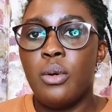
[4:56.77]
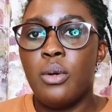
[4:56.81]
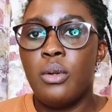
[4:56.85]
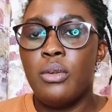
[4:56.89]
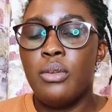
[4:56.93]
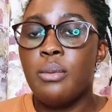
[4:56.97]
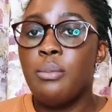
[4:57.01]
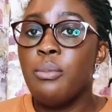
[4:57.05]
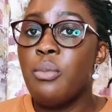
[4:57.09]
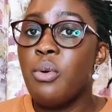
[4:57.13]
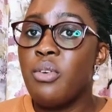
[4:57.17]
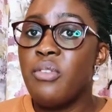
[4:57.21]

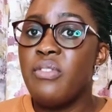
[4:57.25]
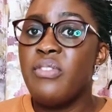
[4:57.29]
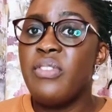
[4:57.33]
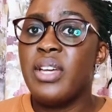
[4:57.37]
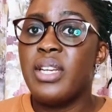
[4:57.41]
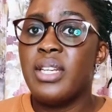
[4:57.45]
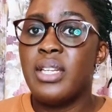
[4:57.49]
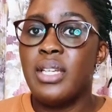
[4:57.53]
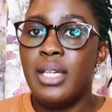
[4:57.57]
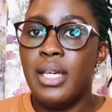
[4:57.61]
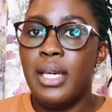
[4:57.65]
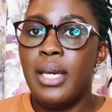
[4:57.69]
month and
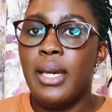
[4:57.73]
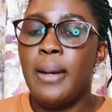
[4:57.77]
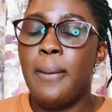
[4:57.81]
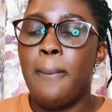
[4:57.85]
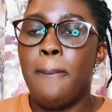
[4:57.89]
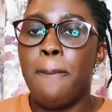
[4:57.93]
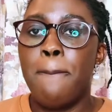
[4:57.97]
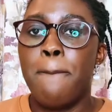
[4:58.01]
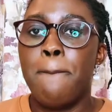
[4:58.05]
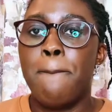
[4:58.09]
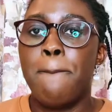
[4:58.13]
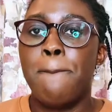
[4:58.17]
the year.
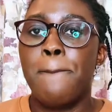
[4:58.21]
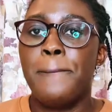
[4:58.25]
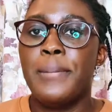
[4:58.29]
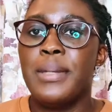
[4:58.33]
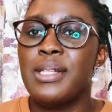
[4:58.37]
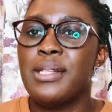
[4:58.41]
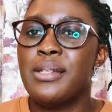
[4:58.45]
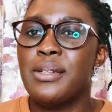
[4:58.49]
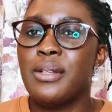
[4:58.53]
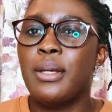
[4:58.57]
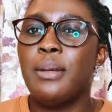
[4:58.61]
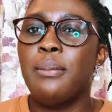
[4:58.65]

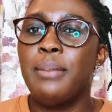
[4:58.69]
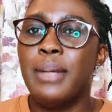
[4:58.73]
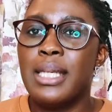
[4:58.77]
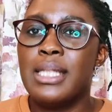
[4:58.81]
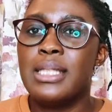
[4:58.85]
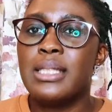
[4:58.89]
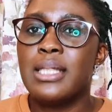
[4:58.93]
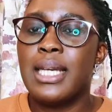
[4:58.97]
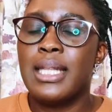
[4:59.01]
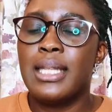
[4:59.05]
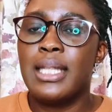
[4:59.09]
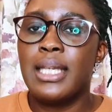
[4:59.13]
It's not a big
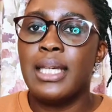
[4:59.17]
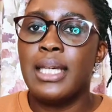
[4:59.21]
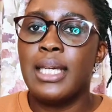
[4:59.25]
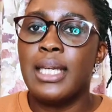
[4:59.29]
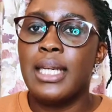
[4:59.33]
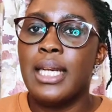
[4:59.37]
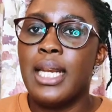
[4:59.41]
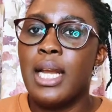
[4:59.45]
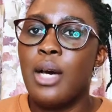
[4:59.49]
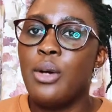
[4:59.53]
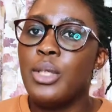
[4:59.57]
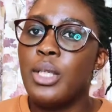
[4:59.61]
deal. I think
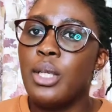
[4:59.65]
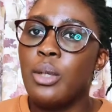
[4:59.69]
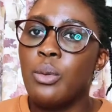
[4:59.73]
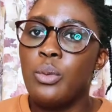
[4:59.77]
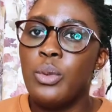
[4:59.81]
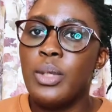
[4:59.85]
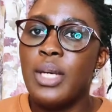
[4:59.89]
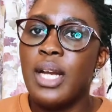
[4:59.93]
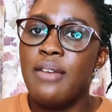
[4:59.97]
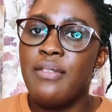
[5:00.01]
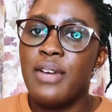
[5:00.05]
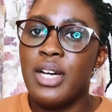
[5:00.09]
now they
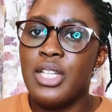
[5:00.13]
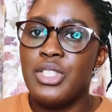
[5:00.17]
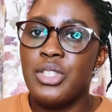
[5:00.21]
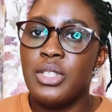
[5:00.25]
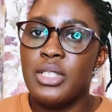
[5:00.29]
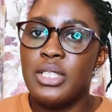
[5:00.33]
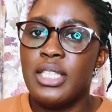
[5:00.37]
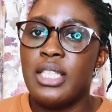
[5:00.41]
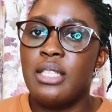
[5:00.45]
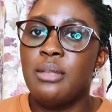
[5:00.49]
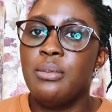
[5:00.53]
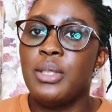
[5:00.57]
would have
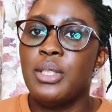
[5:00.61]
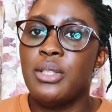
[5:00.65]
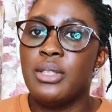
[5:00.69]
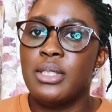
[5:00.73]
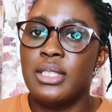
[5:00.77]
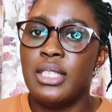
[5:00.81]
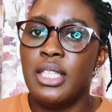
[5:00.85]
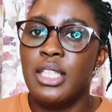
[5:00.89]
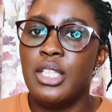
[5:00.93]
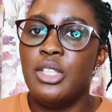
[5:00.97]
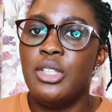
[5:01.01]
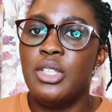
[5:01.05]
adjusted it because
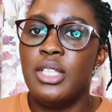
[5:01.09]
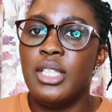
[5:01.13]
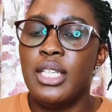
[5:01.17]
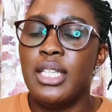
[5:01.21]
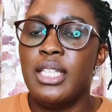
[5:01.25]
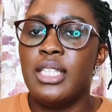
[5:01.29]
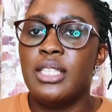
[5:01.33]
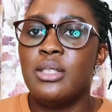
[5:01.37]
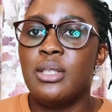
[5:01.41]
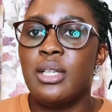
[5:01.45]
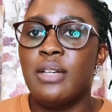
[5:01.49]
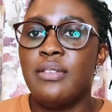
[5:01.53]
then you
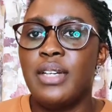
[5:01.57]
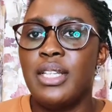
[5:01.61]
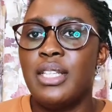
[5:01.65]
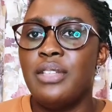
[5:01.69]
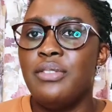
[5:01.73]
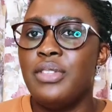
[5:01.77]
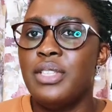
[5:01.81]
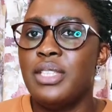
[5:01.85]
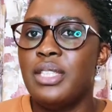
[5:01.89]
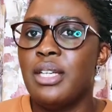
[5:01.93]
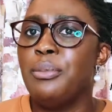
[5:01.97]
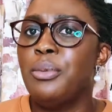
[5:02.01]
needed to have had a
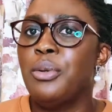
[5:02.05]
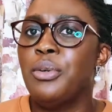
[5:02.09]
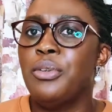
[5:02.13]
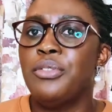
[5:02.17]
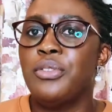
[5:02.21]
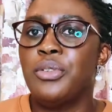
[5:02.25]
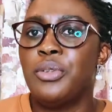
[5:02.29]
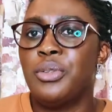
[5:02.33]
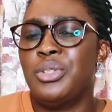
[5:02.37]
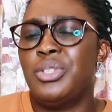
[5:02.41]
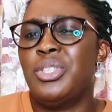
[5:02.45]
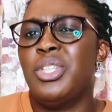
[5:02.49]
visa, but of
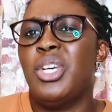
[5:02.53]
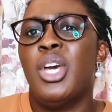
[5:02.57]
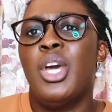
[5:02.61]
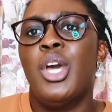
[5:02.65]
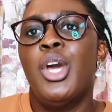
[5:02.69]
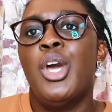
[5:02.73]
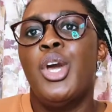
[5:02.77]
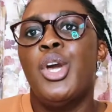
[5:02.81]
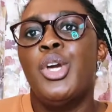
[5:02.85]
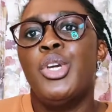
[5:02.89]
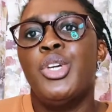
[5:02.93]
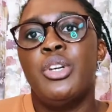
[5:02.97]
course
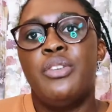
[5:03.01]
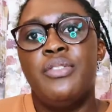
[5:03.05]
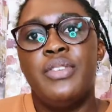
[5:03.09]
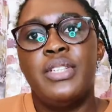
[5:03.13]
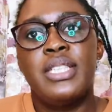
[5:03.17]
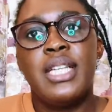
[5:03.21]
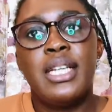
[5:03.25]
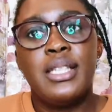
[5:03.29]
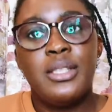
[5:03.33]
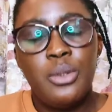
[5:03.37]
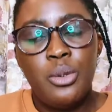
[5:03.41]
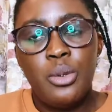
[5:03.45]
your
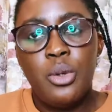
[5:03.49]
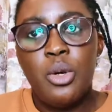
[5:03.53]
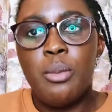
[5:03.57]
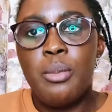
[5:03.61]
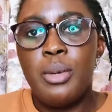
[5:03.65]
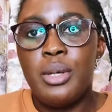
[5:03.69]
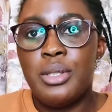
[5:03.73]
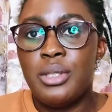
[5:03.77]
visas don't come out